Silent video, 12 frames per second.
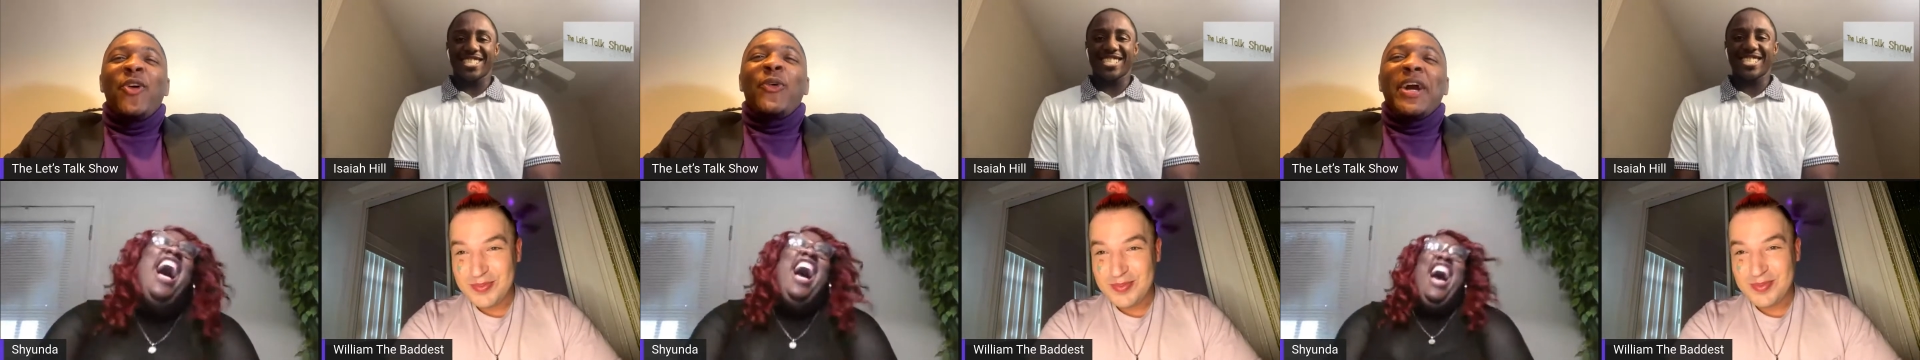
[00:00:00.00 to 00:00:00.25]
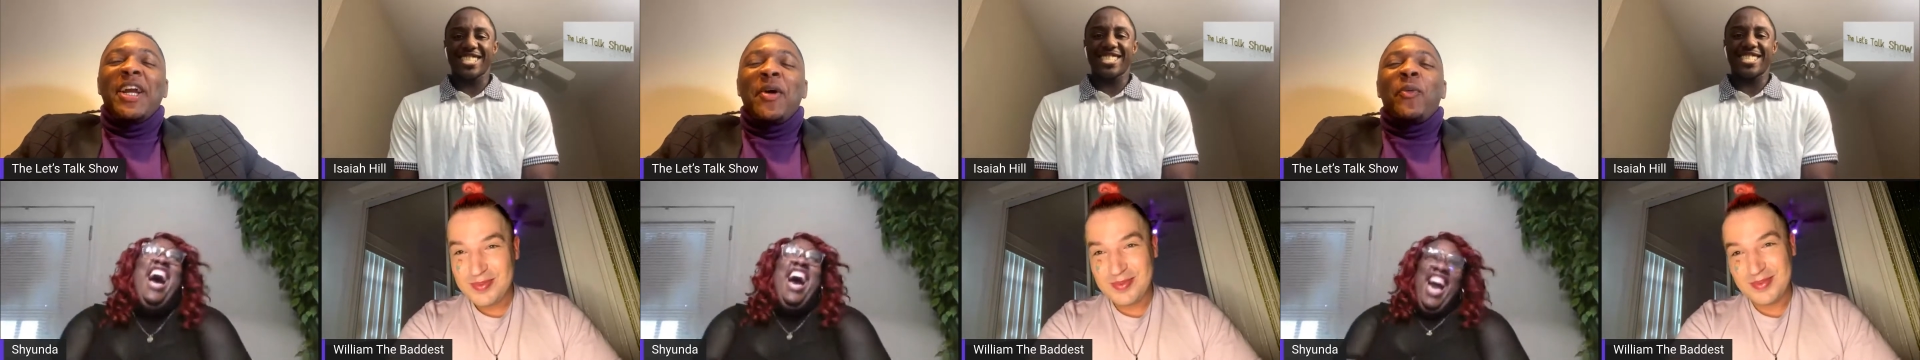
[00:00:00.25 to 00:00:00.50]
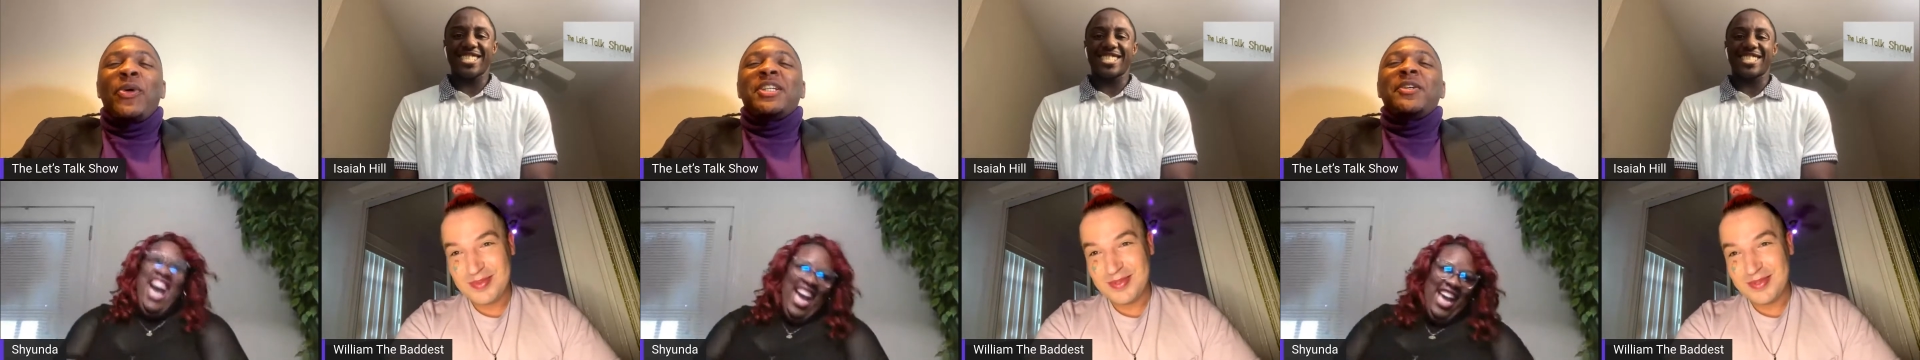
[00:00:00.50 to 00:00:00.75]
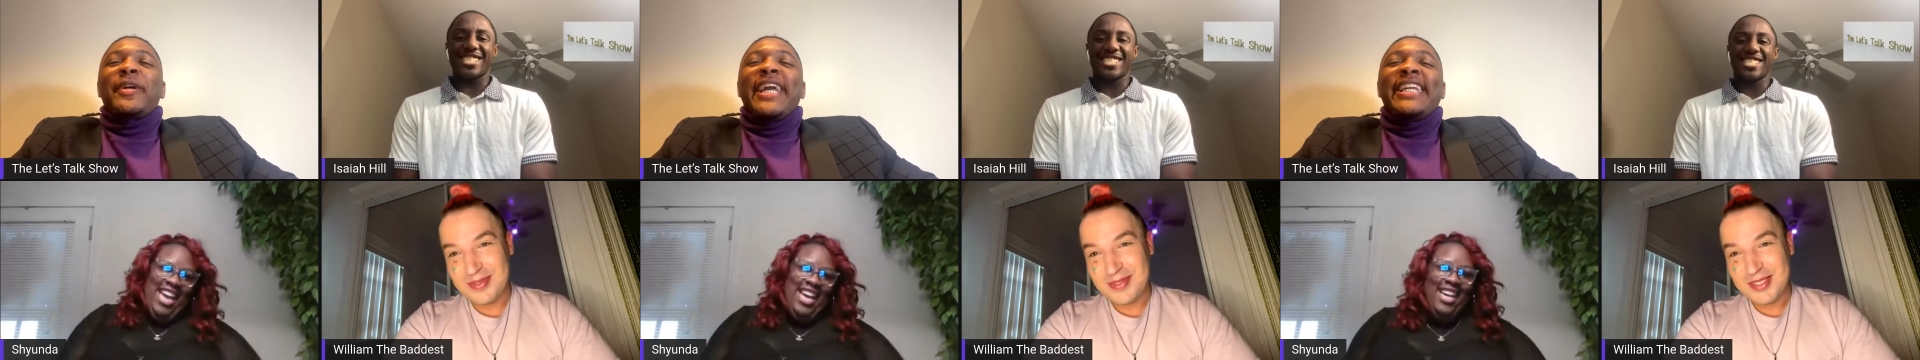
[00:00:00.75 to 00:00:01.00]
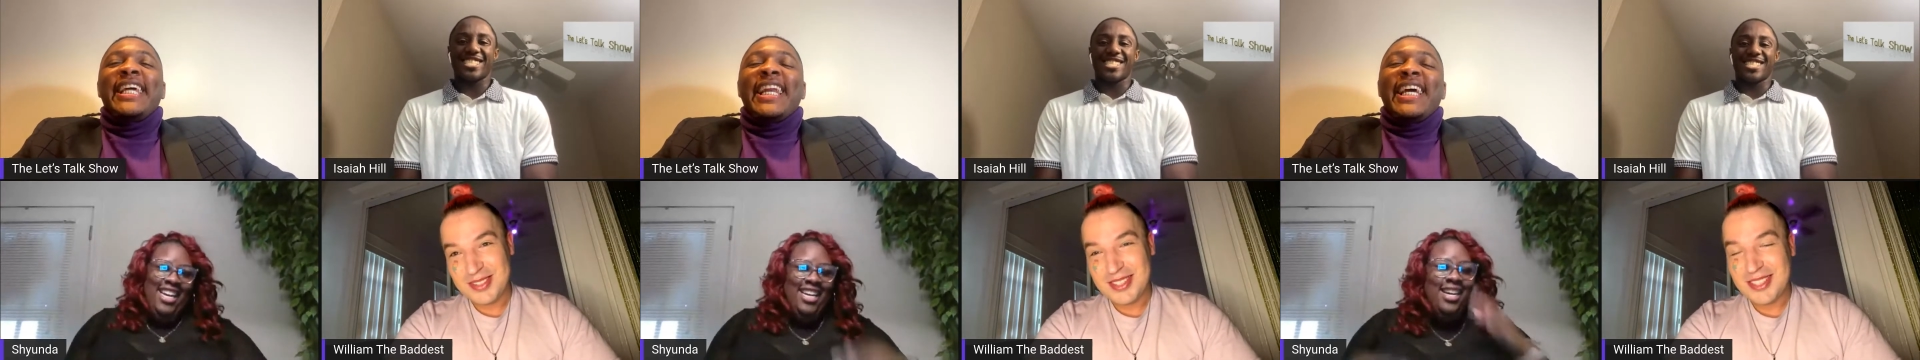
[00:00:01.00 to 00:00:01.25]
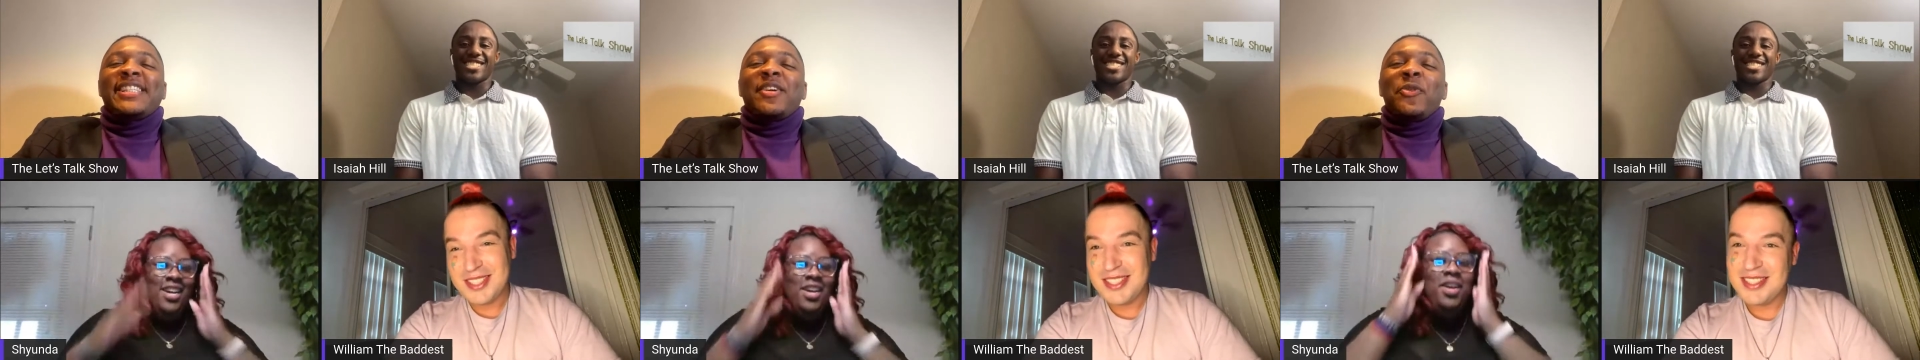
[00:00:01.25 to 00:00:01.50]
Speaker 1: William, would you get that
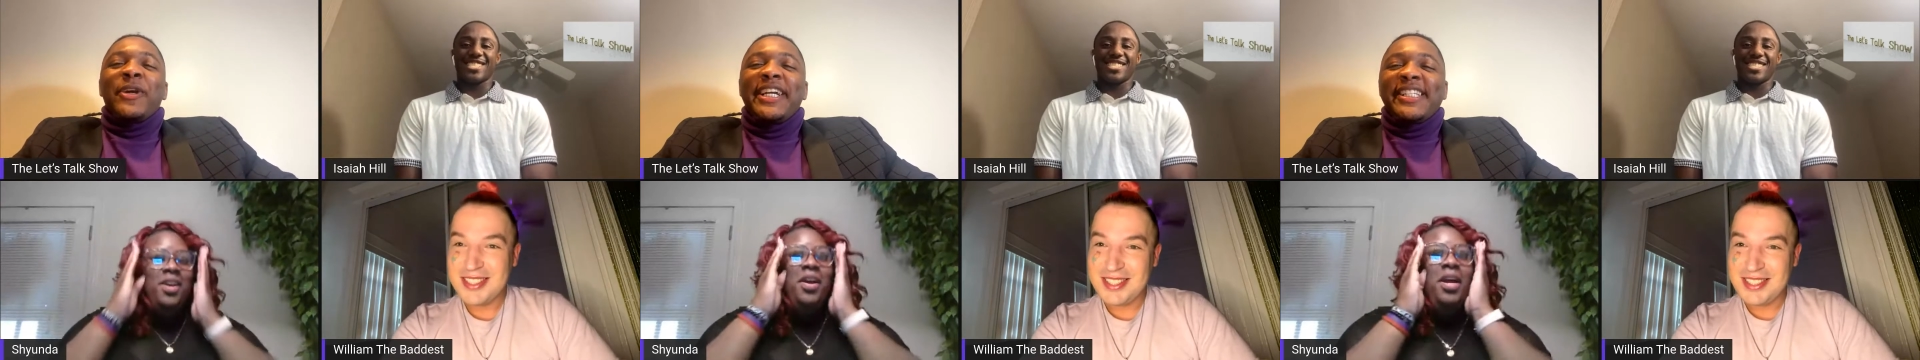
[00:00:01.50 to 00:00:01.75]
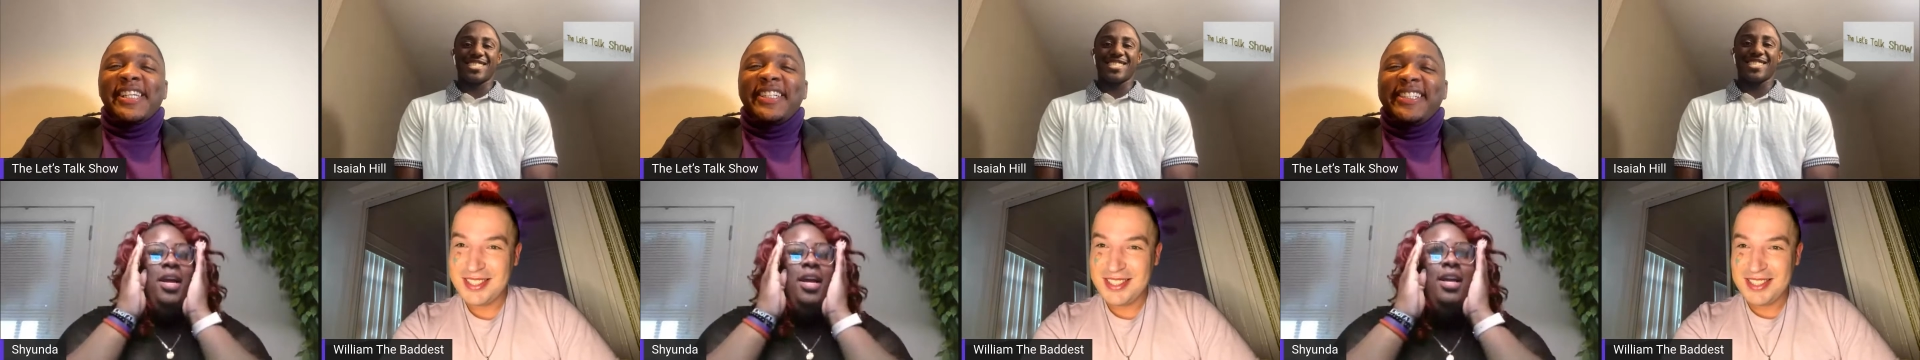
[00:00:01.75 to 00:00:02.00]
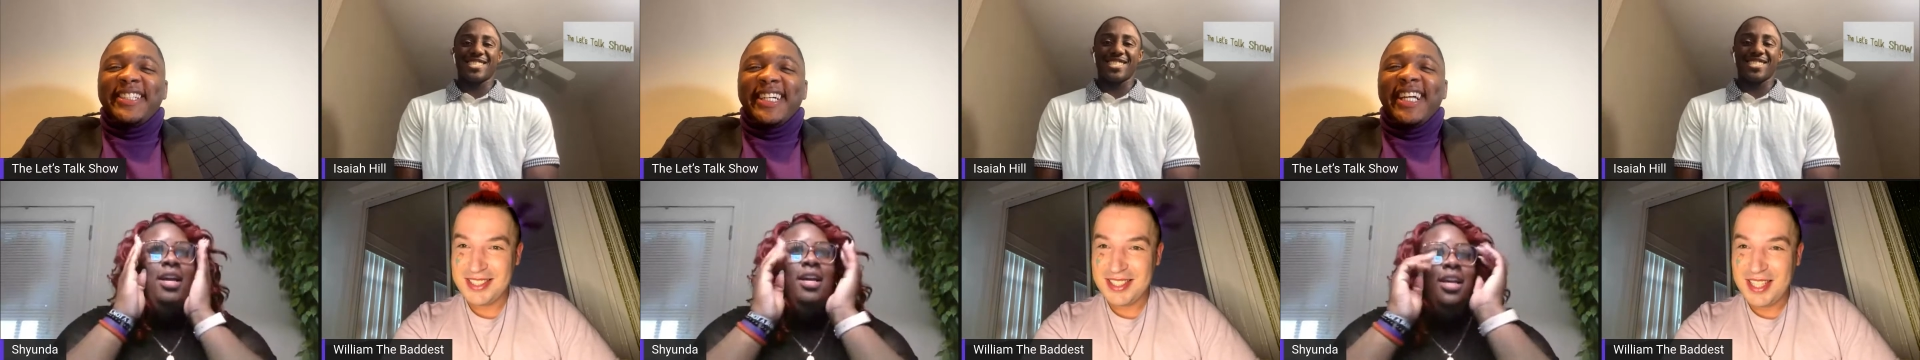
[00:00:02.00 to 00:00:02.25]
as a ringtone?